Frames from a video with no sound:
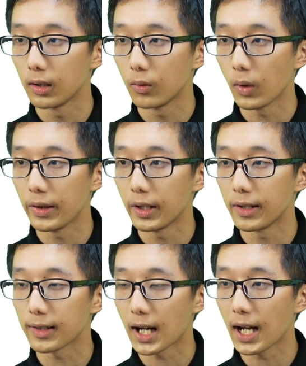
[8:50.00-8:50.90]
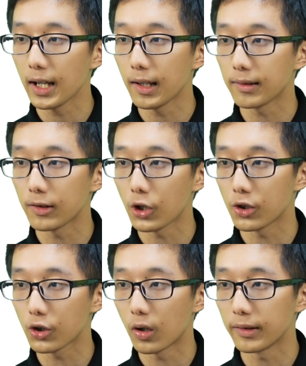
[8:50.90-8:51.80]
When there is high
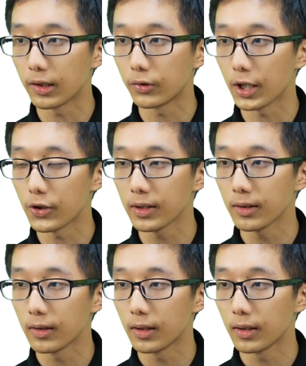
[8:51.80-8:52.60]
SHH concentration,